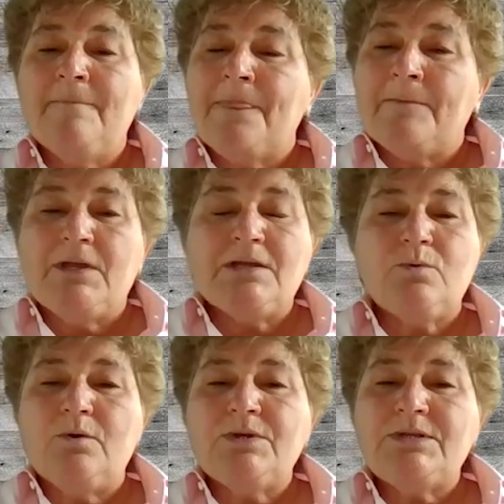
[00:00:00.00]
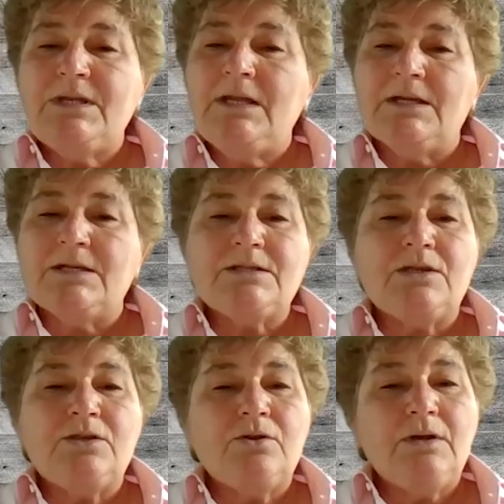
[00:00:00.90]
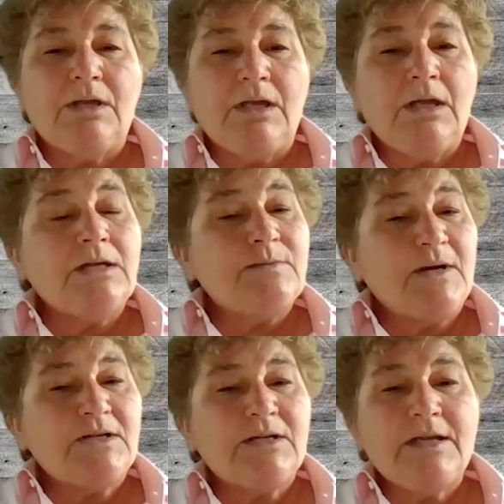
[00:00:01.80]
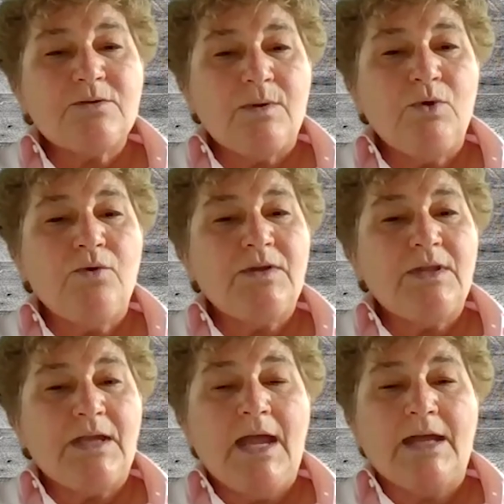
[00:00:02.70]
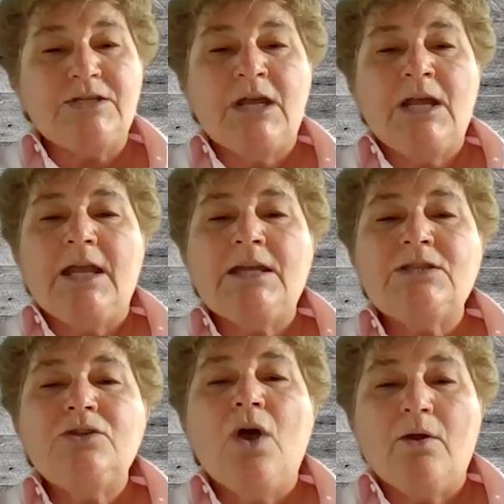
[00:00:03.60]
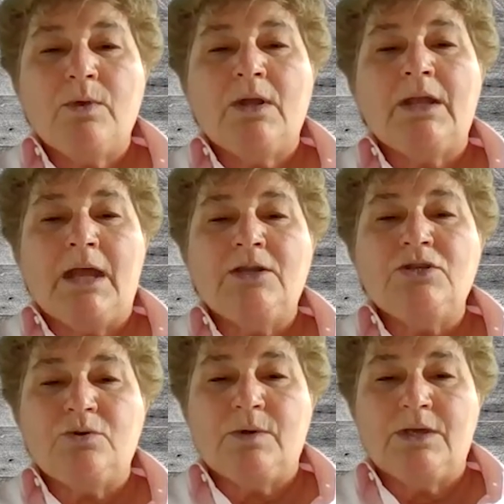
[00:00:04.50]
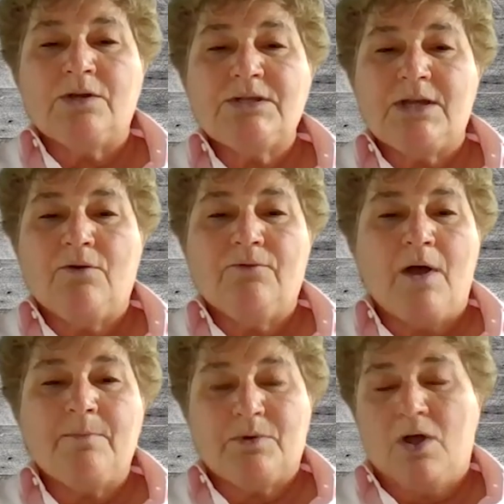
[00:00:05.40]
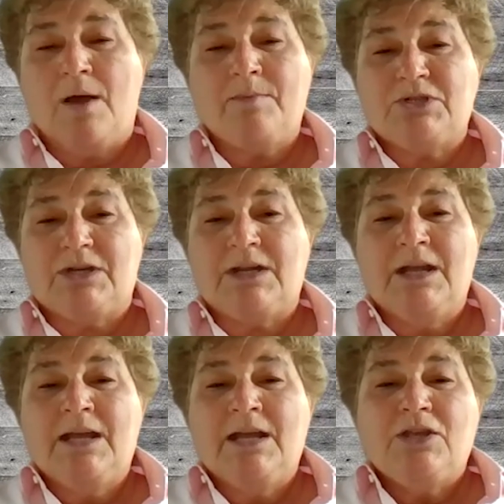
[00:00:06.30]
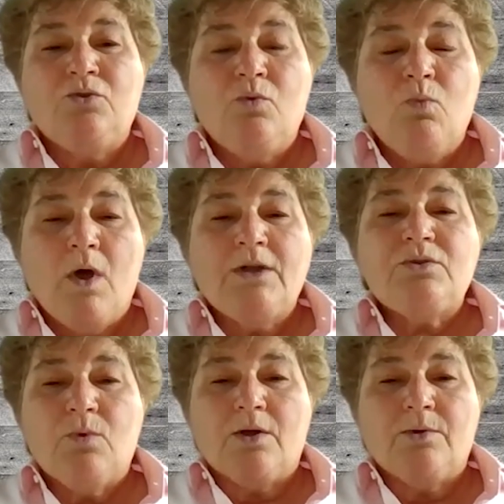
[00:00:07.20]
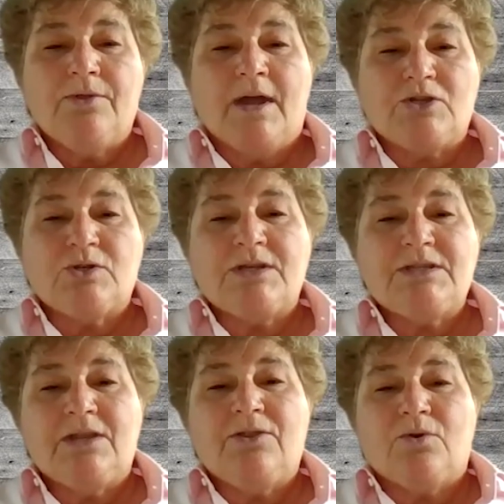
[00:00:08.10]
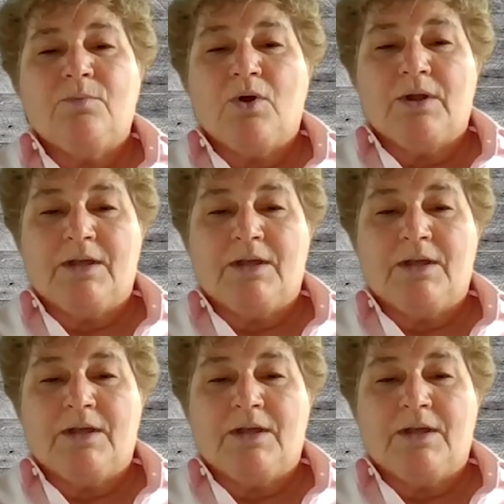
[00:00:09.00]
Because what we're seeing is security, especially as we move to the edge, is not really a do-it-yourself option. You want to work with that trusted third-party